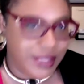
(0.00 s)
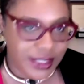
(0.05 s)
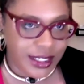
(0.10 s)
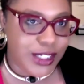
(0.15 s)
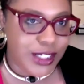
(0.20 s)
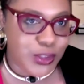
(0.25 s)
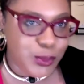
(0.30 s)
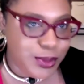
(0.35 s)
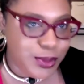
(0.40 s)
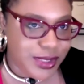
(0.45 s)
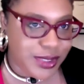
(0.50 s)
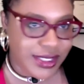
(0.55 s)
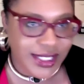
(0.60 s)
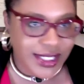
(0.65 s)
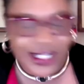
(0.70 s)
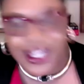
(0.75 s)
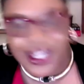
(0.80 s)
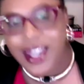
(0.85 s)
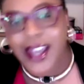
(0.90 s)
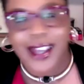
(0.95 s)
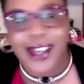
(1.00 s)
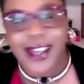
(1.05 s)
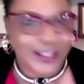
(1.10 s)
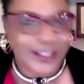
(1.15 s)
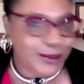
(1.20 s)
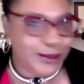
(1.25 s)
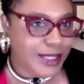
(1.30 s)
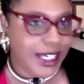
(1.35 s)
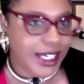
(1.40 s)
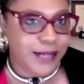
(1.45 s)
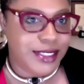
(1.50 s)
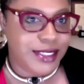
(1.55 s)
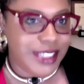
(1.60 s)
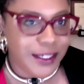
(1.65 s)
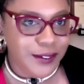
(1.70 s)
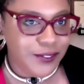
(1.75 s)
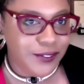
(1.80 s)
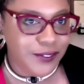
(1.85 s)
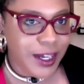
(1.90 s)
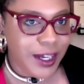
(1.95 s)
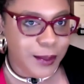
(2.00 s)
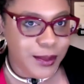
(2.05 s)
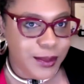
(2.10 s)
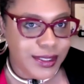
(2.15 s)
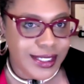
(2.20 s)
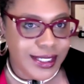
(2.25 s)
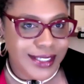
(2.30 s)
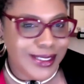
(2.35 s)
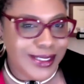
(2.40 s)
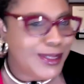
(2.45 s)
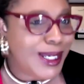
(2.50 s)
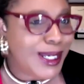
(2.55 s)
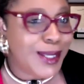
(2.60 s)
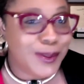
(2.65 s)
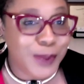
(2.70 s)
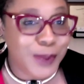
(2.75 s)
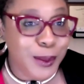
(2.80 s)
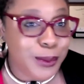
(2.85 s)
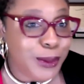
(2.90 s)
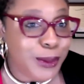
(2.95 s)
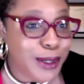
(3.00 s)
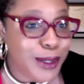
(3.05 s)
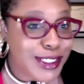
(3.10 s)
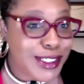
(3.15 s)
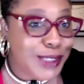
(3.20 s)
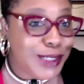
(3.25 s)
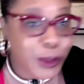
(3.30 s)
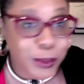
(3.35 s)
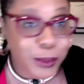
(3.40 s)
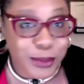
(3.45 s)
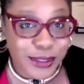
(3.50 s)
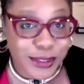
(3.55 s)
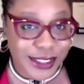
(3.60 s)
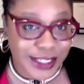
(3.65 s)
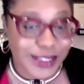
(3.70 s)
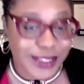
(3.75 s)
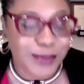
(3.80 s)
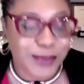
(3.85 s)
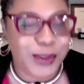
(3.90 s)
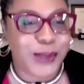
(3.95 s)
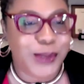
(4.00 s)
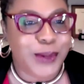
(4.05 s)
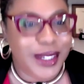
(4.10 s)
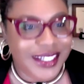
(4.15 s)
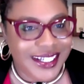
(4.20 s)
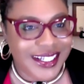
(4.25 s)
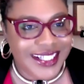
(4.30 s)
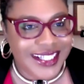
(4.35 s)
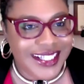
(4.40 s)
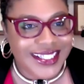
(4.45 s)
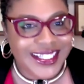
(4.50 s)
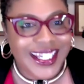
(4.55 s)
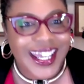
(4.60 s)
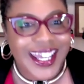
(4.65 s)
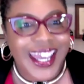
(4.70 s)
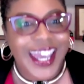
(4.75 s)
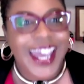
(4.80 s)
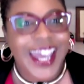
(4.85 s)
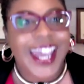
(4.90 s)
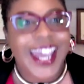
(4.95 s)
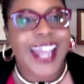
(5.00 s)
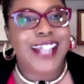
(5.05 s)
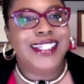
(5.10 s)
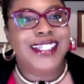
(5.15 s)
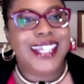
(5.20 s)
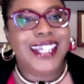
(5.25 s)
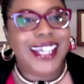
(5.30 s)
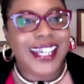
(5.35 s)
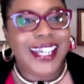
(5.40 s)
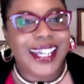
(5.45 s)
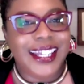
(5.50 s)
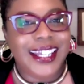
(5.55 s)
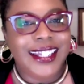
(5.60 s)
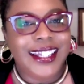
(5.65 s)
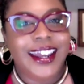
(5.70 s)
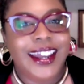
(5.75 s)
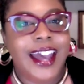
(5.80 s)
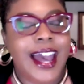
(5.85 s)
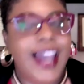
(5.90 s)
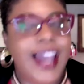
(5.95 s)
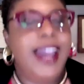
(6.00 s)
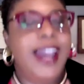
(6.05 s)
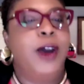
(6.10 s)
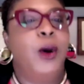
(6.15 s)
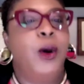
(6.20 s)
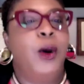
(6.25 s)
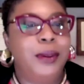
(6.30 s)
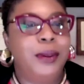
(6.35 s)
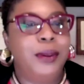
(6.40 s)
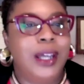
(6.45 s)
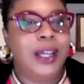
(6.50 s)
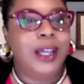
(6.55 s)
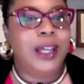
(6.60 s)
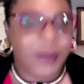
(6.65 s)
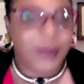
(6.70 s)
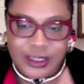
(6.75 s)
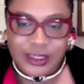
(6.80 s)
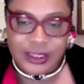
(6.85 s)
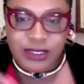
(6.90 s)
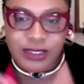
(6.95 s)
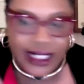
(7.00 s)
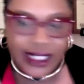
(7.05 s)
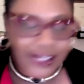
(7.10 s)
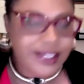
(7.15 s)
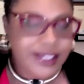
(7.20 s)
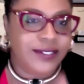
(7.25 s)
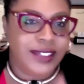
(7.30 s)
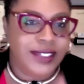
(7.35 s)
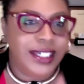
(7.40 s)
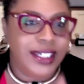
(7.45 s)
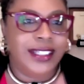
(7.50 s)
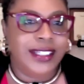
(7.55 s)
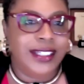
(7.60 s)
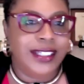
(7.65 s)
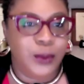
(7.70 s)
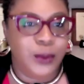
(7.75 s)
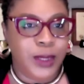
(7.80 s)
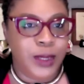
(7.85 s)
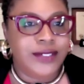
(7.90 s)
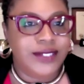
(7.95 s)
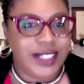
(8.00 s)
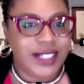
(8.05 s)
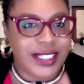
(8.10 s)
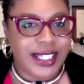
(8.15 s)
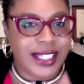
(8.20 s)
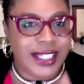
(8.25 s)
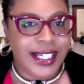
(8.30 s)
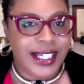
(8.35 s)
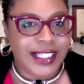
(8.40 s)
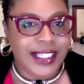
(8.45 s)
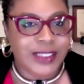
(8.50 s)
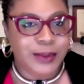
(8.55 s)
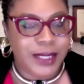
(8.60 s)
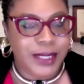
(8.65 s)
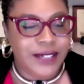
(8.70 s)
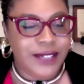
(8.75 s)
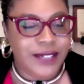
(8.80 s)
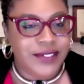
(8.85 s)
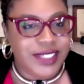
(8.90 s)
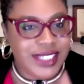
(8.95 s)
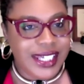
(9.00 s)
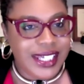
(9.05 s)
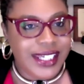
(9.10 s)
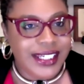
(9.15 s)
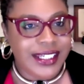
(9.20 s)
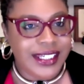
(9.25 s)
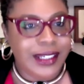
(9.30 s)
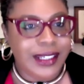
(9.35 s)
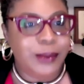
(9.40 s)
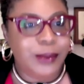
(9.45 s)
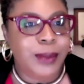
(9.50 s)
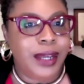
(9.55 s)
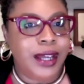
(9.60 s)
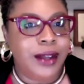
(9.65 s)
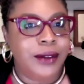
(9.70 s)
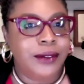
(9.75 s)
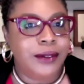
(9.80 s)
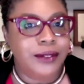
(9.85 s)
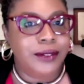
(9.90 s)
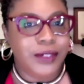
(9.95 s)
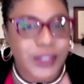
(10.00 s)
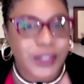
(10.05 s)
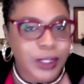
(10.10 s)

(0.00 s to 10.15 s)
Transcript: it's 100%, sometimes it's 75%, sometimes people are 0%, to be quite honest. And then I open up a subjective thing that one of the clients may have stated about,